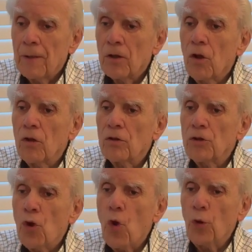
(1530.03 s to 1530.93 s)
called
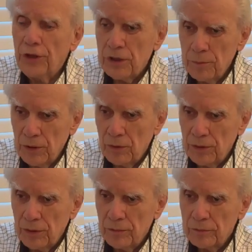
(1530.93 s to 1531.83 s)
Holy Communion.